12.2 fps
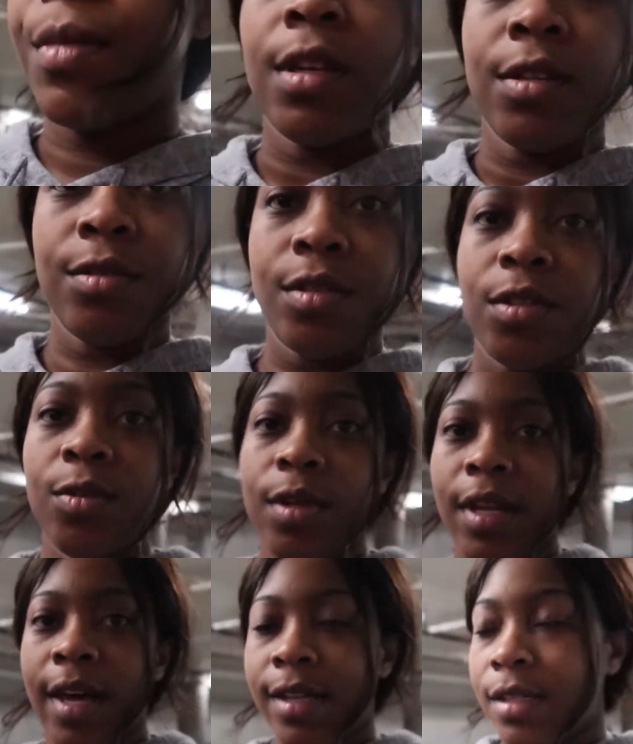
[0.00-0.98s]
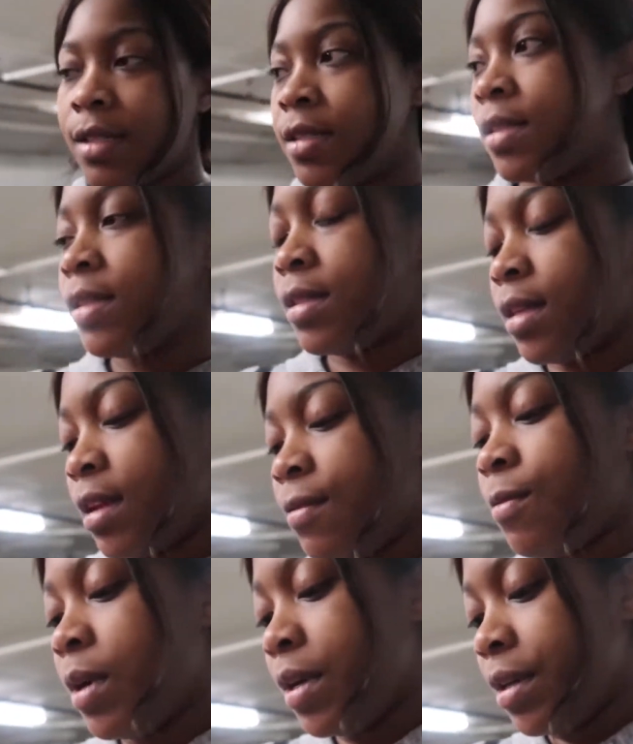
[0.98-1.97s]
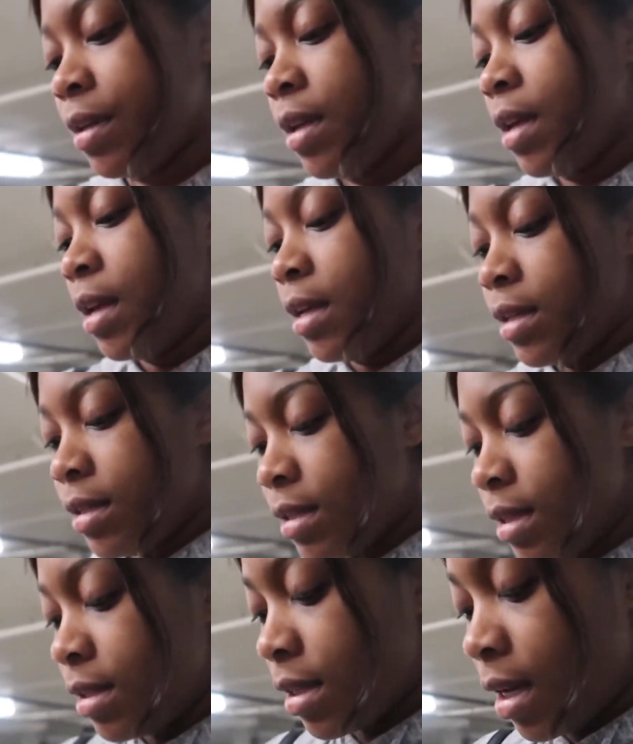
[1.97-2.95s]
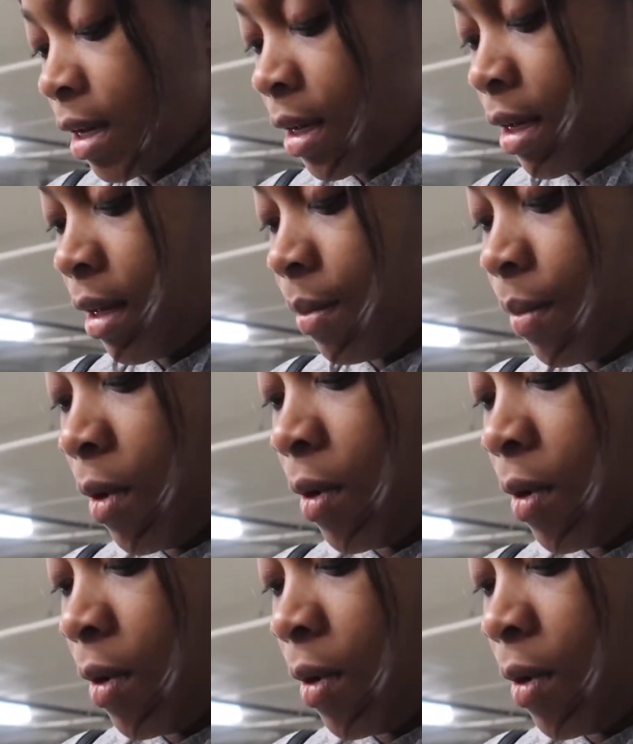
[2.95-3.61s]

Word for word: going to do two classes instead of one since I am